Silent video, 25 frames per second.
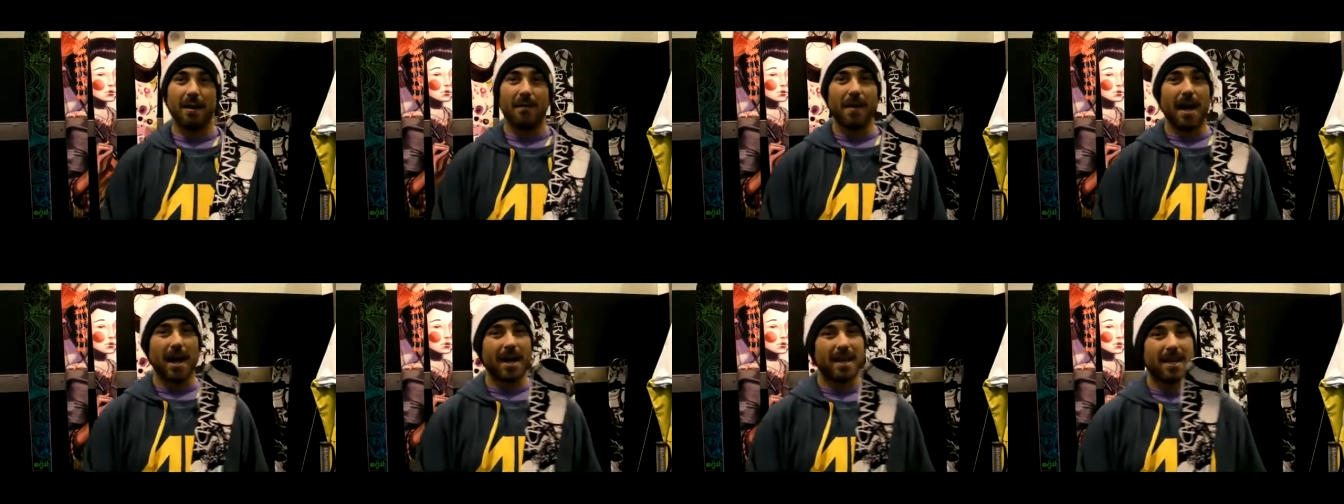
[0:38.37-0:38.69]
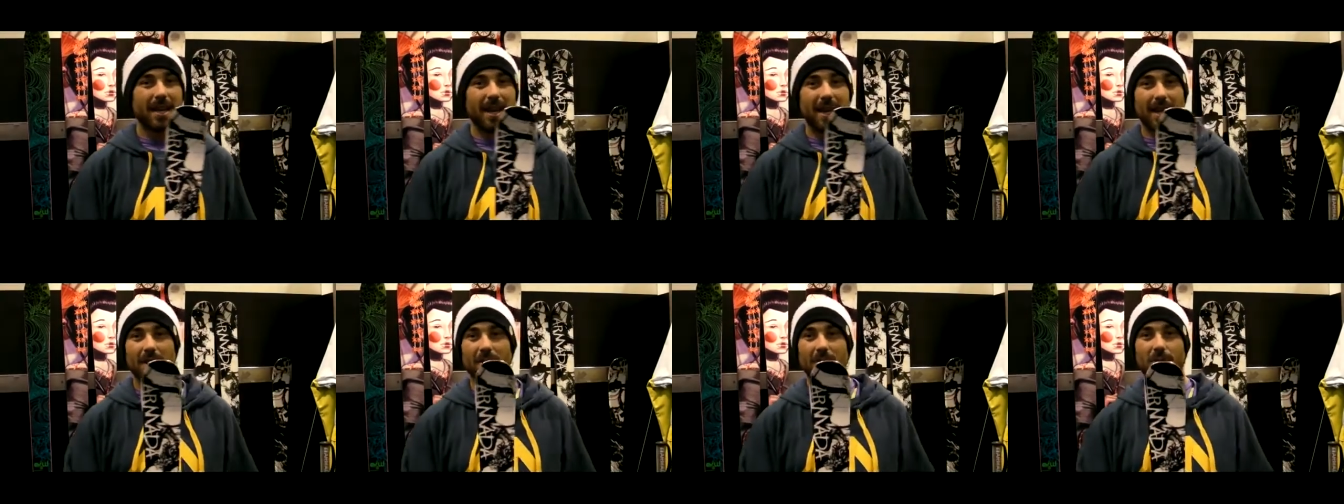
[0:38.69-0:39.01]
That
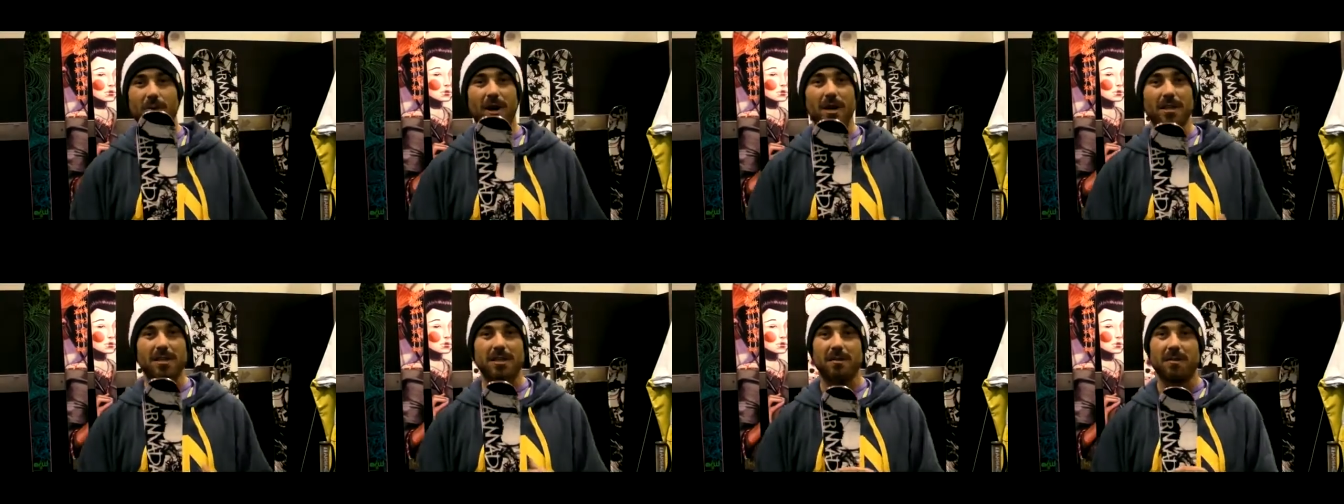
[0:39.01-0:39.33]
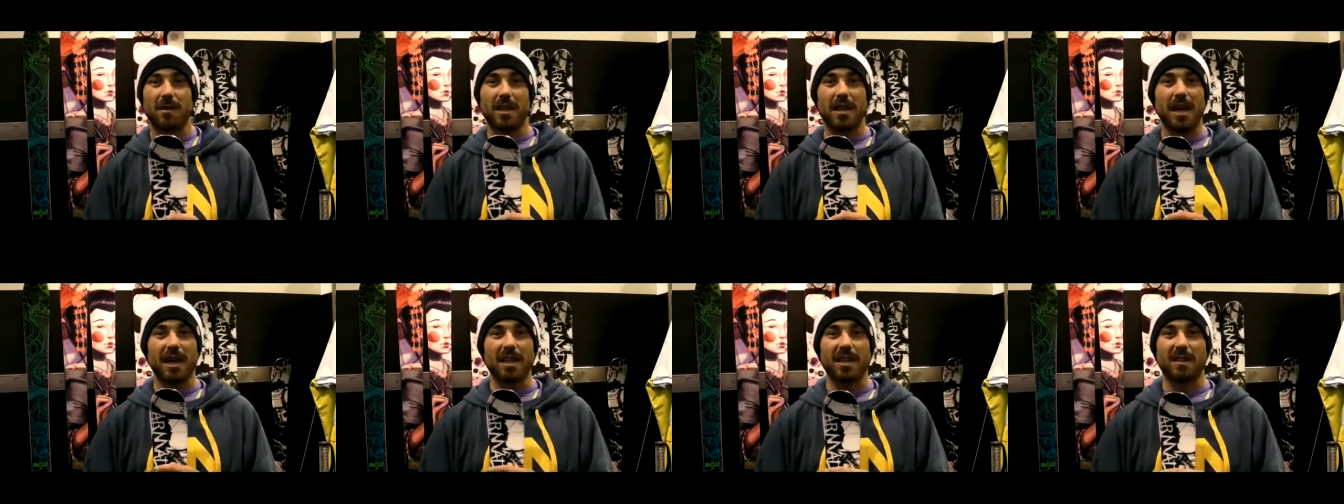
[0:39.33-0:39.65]
kid who wants
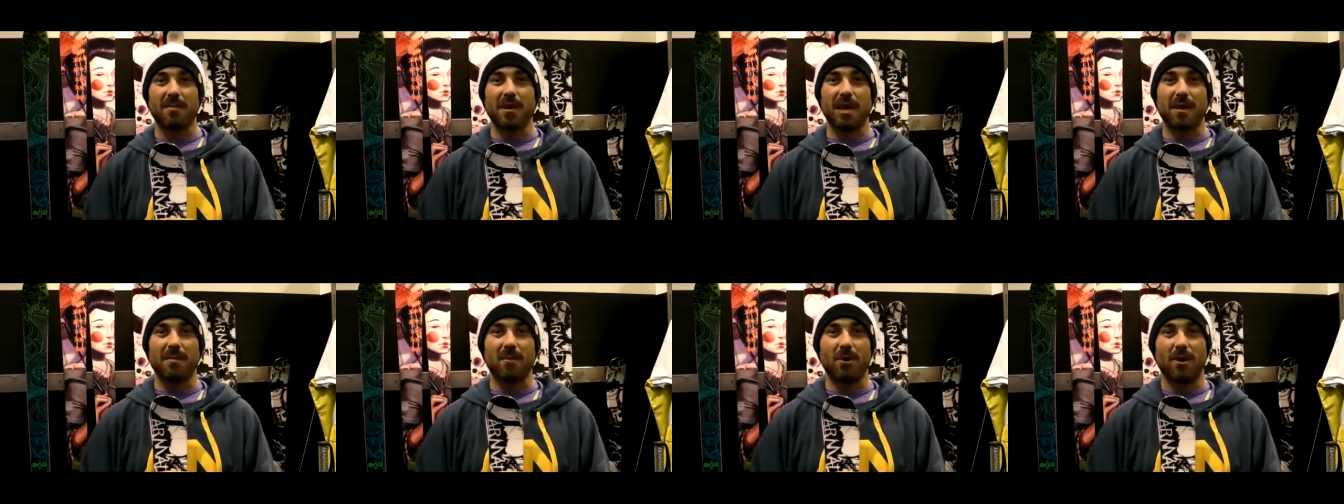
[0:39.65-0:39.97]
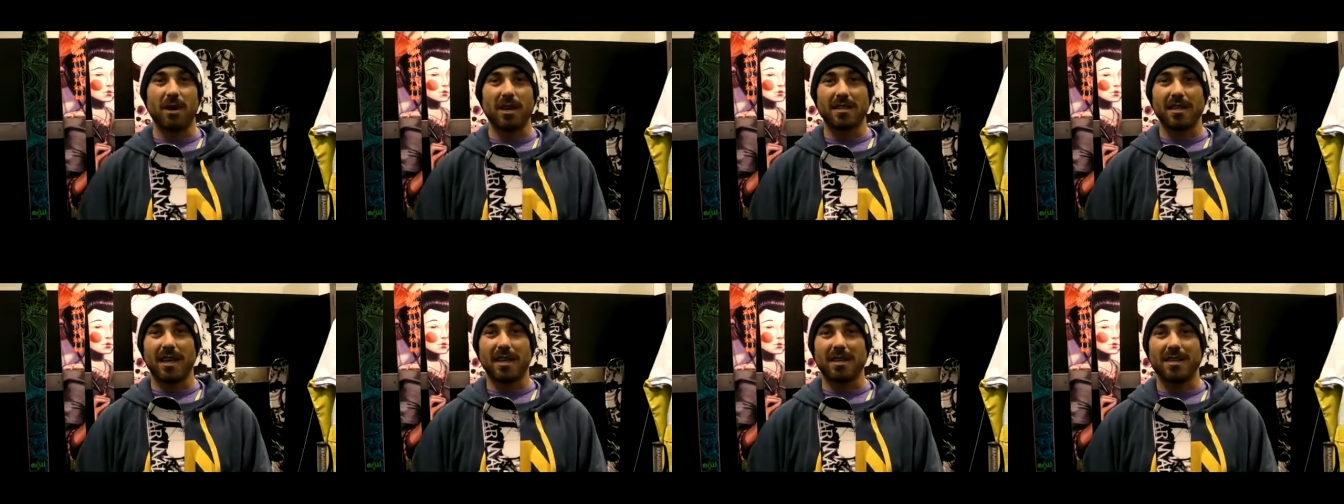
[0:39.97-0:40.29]
to be like the big
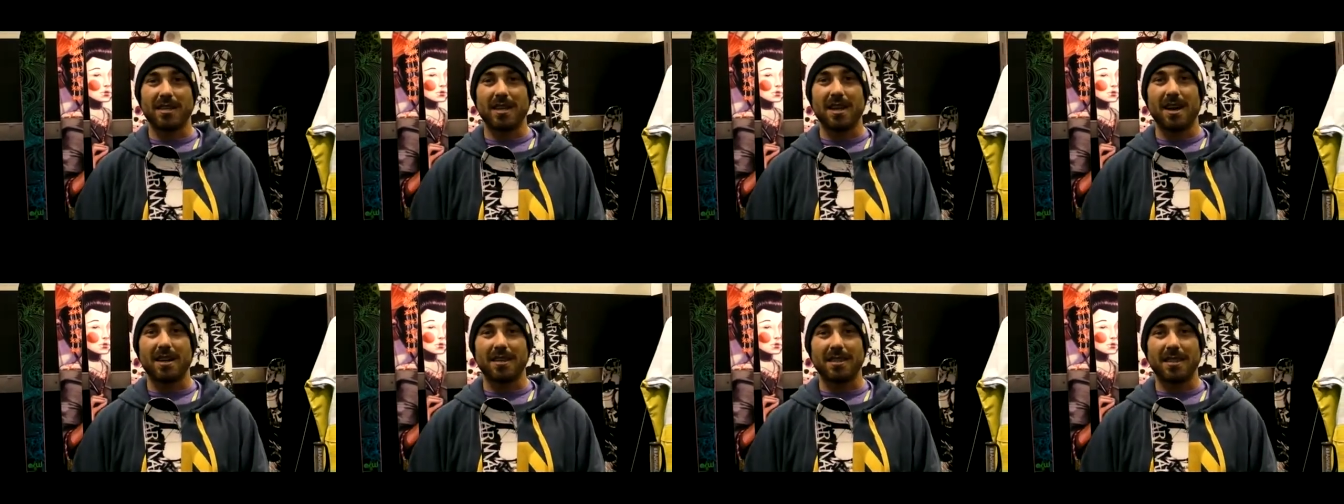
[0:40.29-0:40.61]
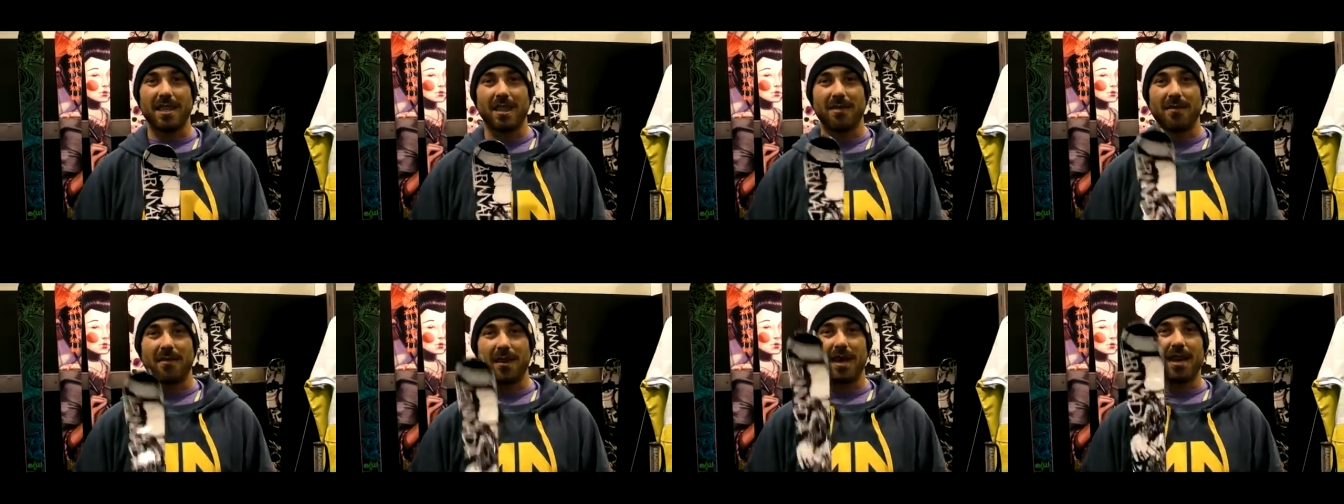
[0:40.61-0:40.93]
boys they see on
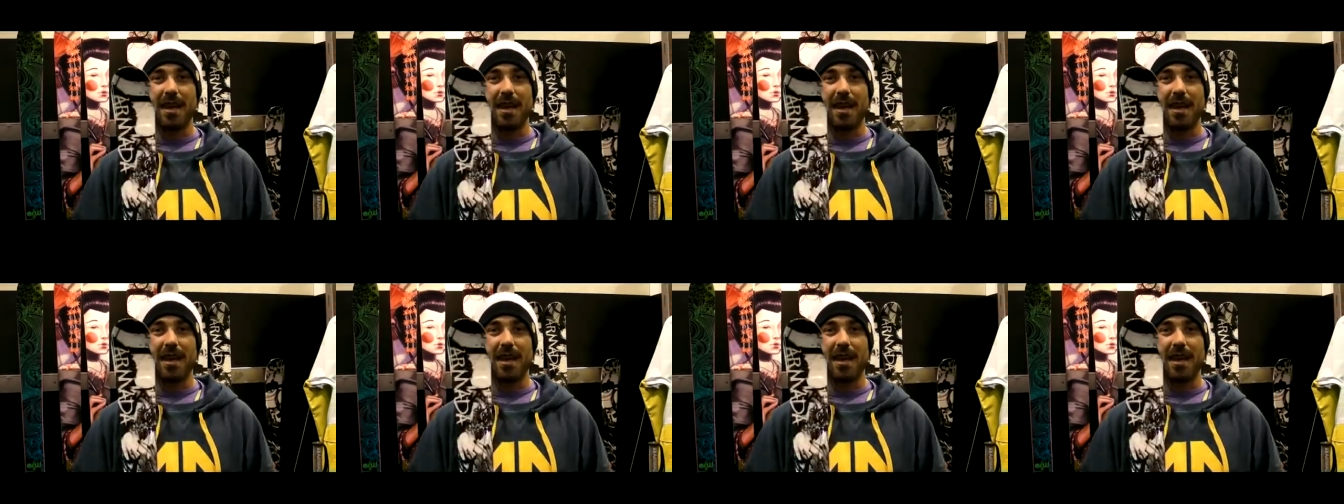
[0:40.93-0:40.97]
TV,